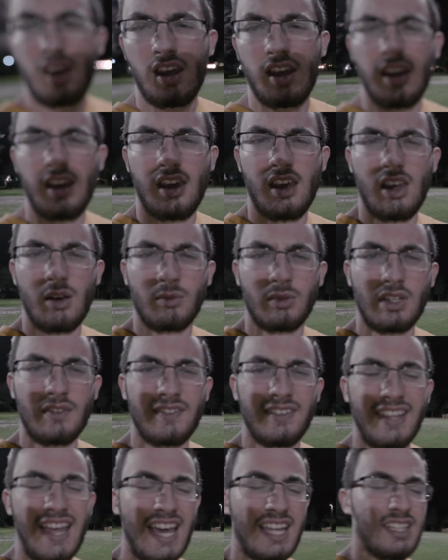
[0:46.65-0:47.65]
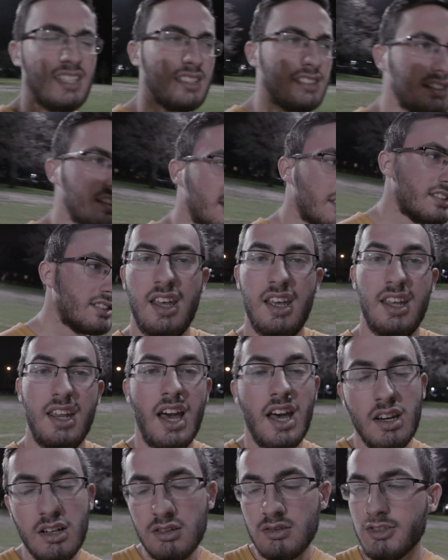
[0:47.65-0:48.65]
and whatever that is. And
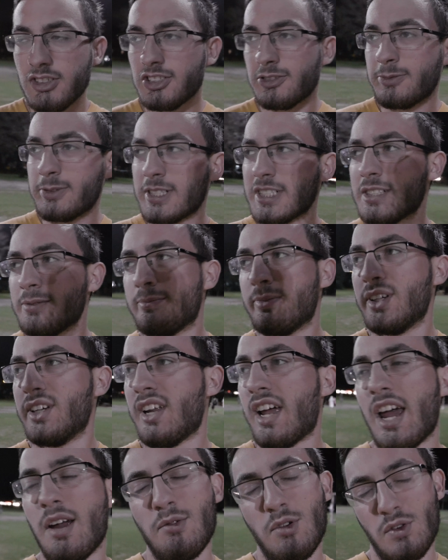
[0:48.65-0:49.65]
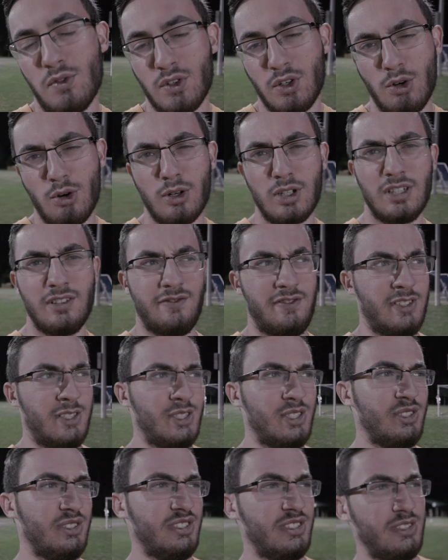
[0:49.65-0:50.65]
I don't do sports, but I will record it for
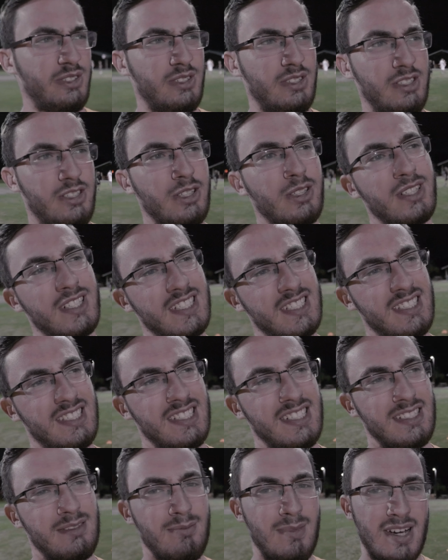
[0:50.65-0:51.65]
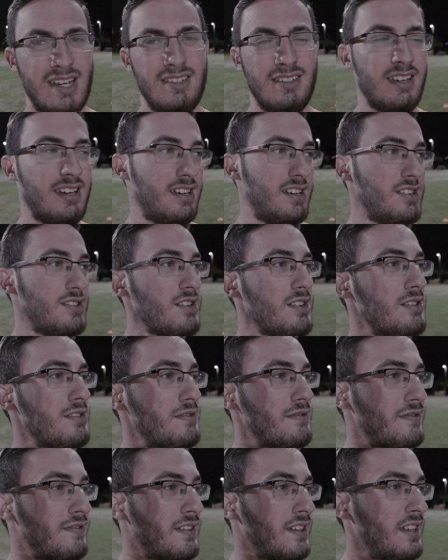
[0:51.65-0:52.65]
you. So enjoy this montage
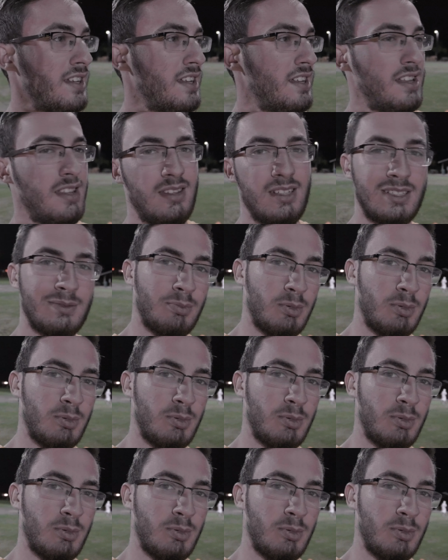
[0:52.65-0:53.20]
of the